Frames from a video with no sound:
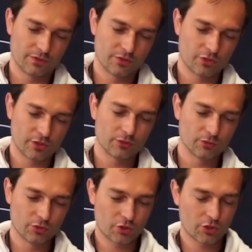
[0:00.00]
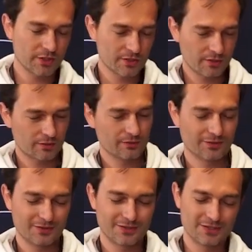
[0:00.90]
try to trust
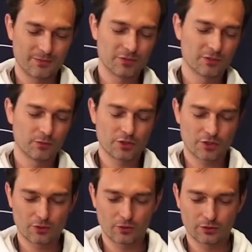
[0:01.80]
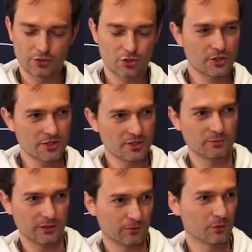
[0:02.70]
something which is called trusted
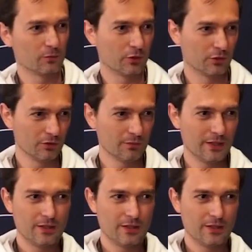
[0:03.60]
platform model.